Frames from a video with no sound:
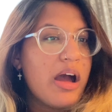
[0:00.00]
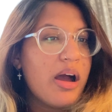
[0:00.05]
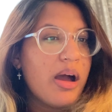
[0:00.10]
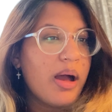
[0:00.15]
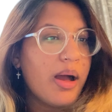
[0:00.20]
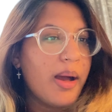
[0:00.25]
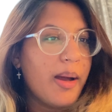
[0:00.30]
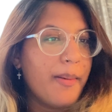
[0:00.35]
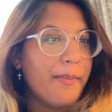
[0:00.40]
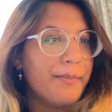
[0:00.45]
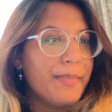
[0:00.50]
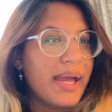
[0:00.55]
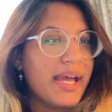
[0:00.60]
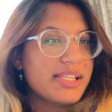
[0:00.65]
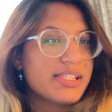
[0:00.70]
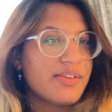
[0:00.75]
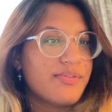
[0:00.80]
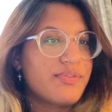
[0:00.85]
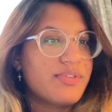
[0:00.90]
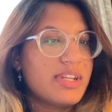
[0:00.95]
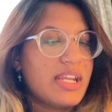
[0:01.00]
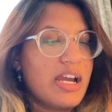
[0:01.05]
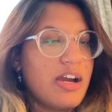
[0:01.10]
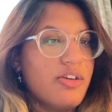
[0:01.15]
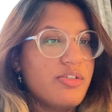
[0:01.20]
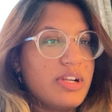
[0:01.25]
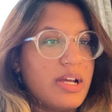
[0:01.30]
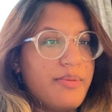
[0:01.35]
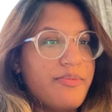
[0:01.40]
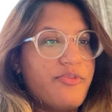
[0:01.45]
Um, as of
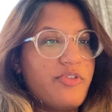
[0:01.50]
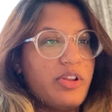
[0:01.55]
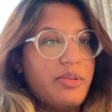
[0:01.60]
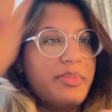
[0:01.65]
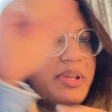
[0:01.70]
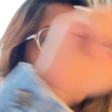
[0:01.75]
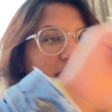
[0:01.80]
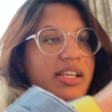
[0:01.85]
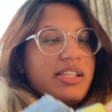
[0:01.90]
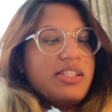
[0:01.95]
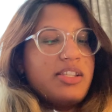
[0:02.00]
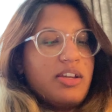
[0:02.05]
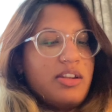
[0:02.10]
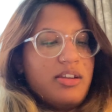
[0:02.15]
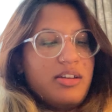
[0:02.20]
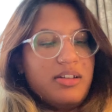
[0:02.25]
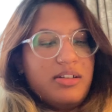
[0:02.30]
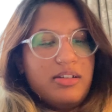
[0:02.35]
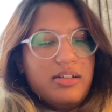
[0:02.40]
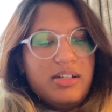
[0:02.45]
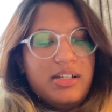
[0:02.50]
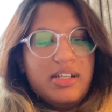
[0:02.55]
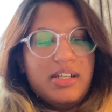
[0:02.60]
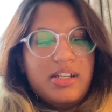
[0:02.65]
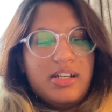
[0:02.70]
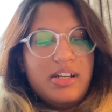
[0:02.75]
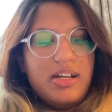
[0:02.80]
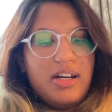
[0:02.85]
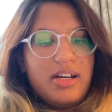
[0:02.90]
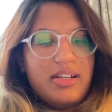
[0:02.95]
now, I'm filming this on a
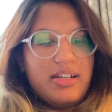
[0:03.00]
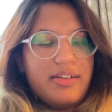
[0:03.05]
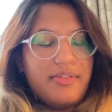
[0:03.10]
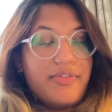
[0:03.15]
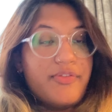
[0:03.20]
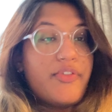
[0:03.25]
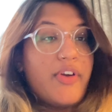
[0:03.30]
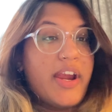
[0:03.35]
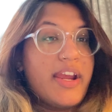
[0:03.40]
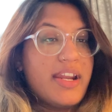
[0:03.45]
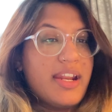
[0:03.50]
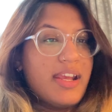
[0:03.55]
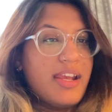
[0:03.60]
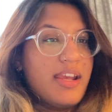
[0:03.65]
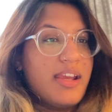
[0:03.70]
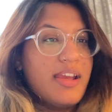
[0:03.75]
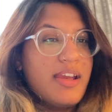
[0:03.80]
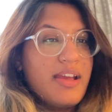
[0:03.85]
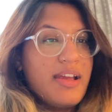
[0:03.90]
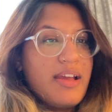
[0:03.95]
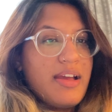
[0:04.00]
on a Friday.